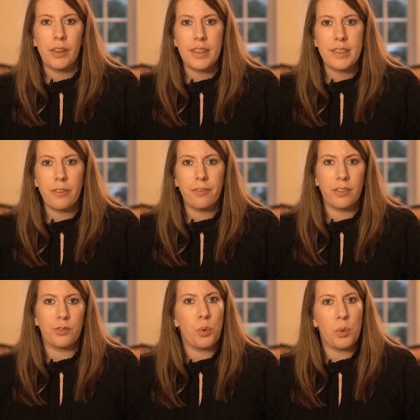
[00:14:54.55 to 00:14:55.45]
know there's
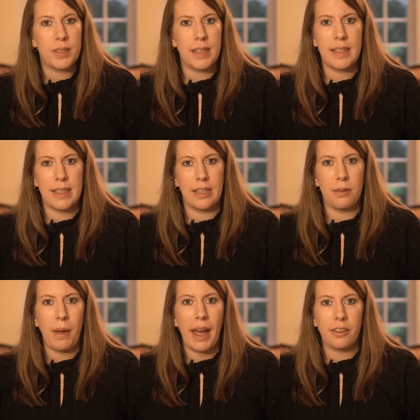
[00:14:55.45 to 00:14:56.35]
different forces in
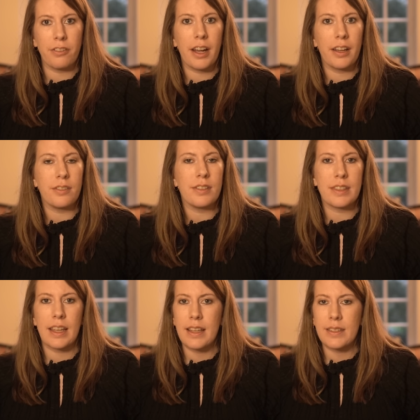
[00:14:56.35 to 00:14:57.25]
the background.
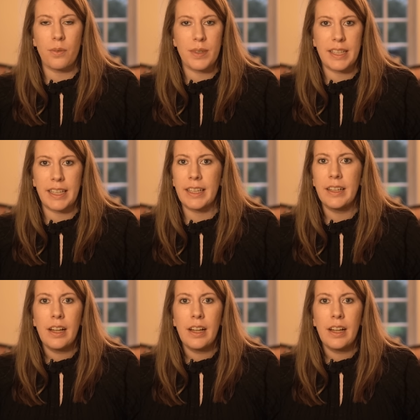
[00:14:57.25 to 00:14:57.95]
There's obviously